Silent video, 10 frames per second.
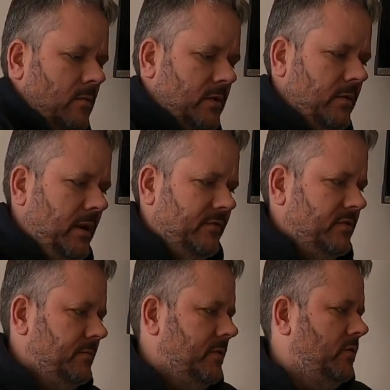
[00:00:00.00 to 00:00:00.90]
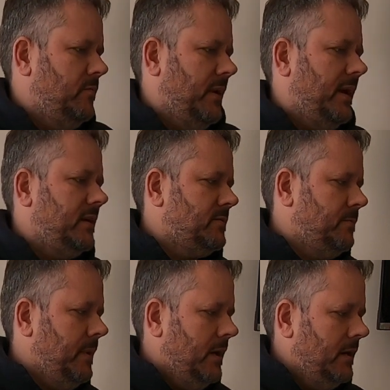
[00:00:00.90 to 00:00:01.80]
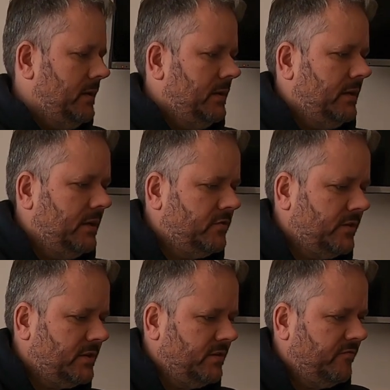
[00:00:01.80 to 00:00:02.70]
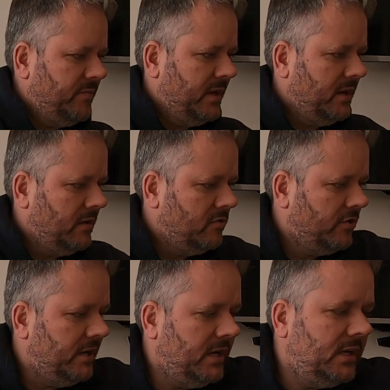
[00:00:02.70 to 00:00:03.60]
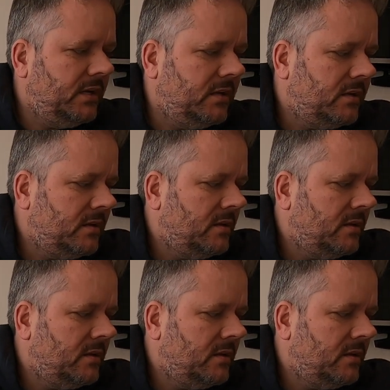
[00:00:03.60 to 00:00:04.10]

we do have some new bags, but in the interest of being green,